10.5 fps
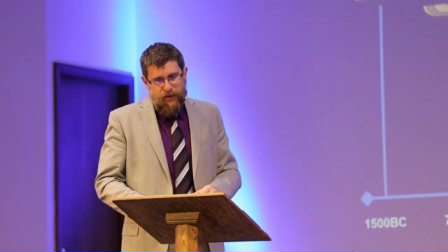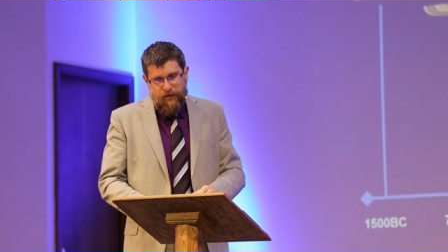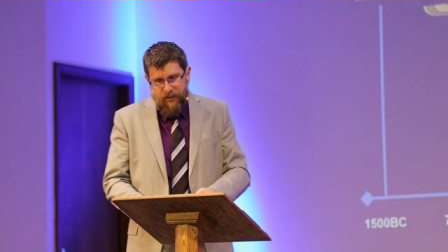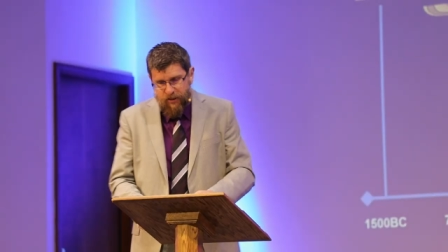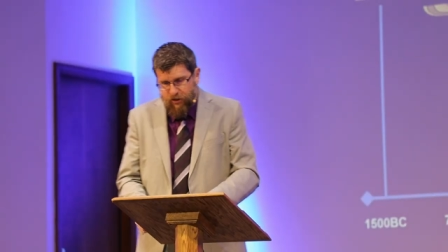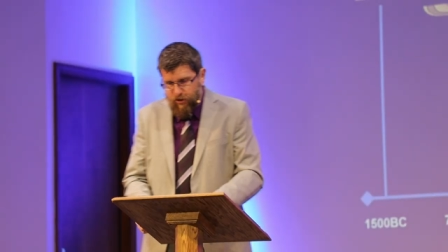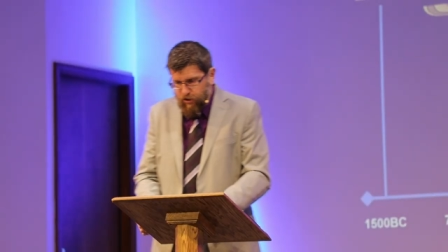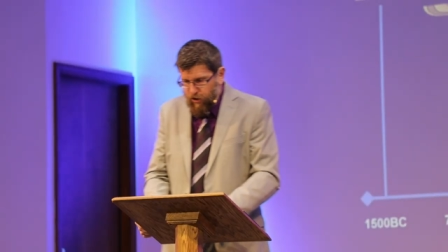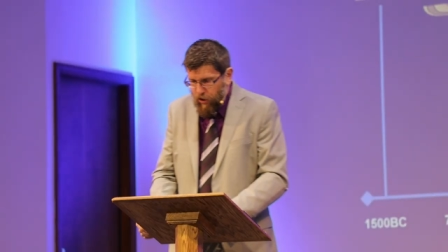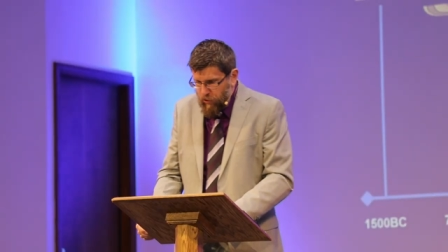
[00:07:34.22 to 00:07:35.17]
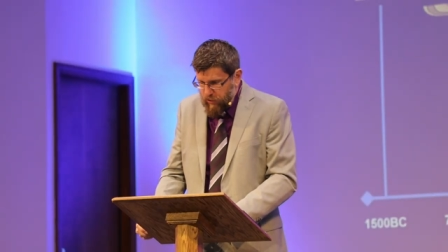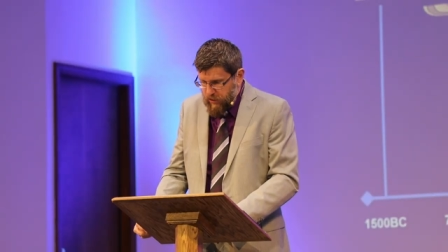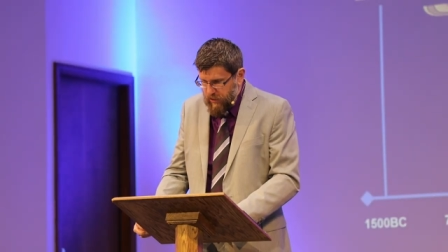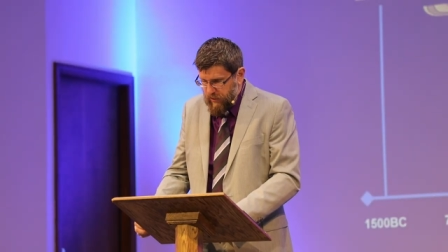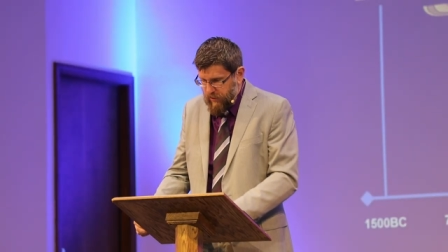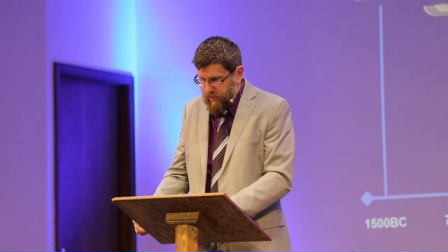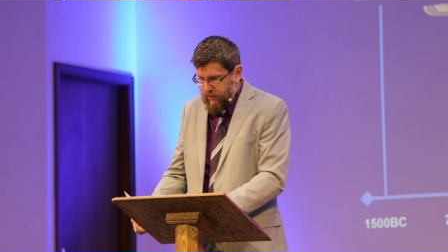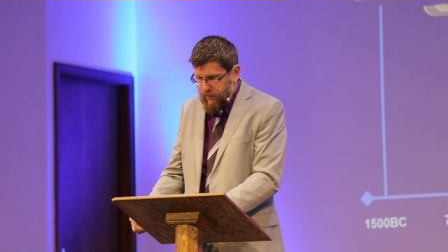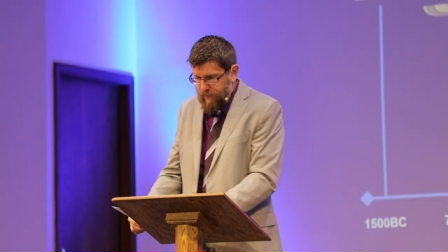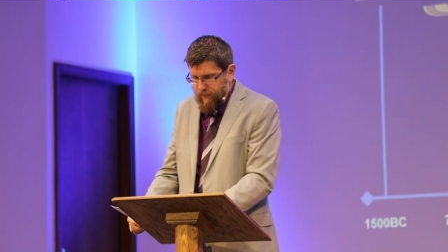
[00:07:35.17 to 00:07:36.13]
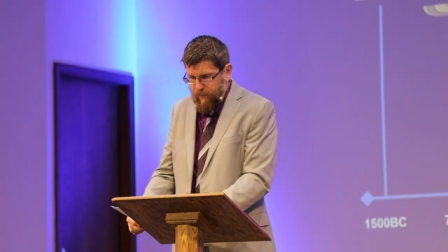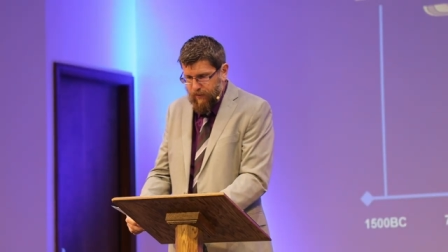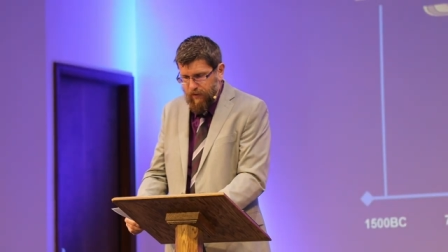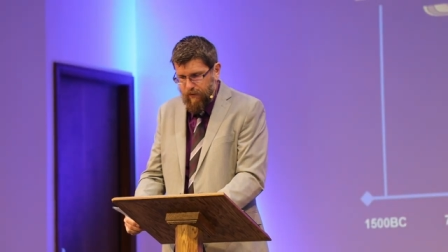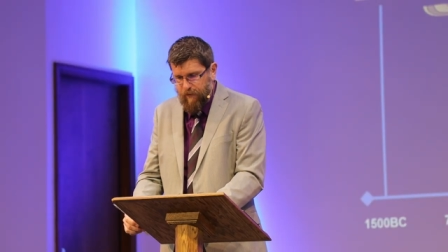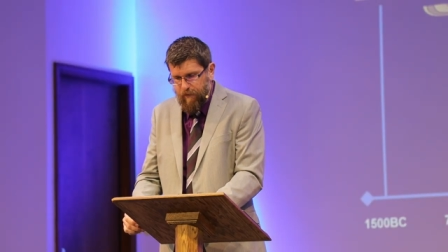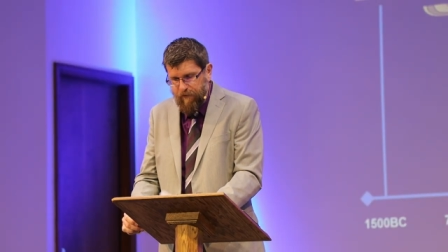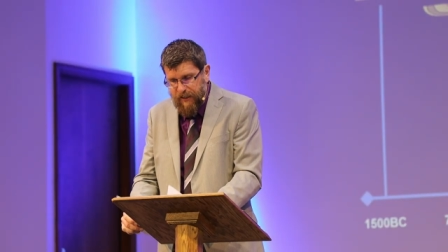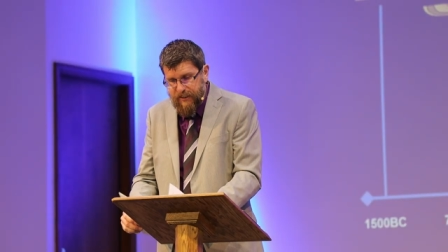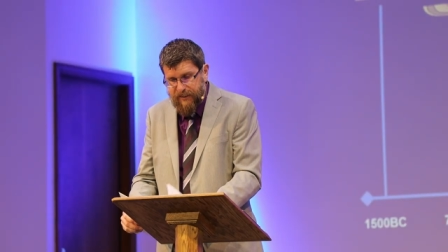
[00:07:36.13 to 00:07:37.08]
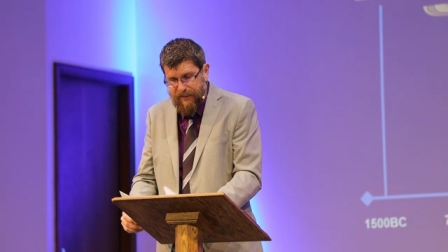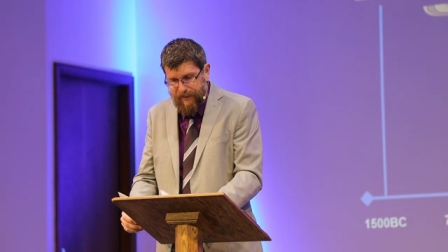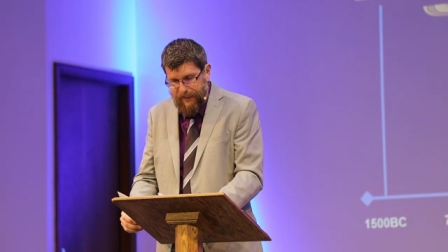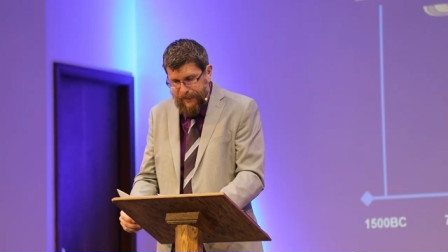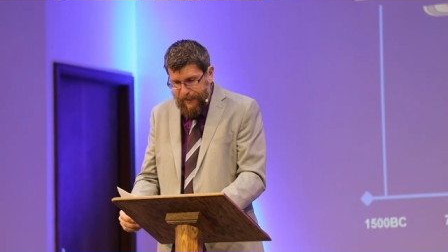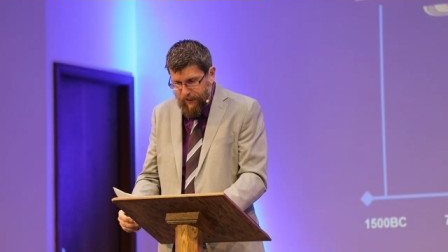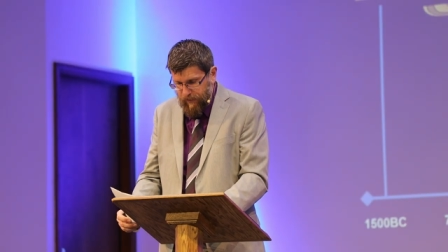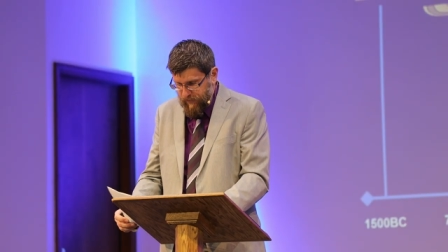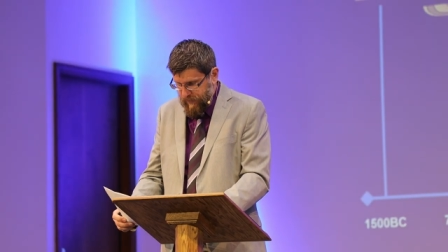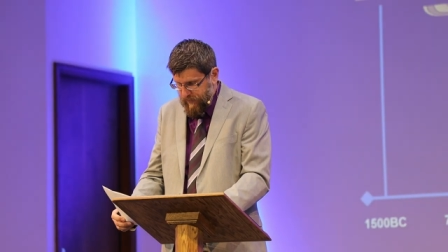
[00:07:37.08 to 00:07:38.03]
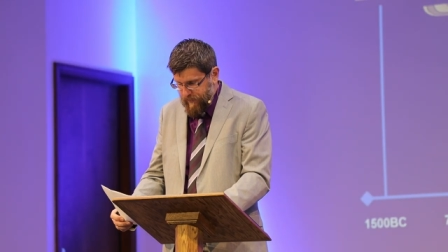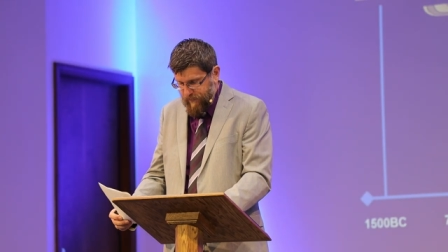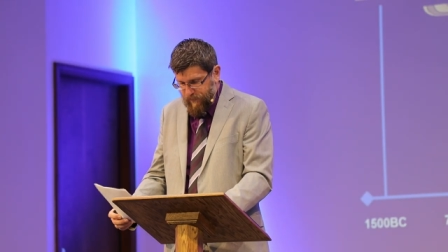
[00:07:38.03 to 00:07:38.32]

This Sukkot feast that they held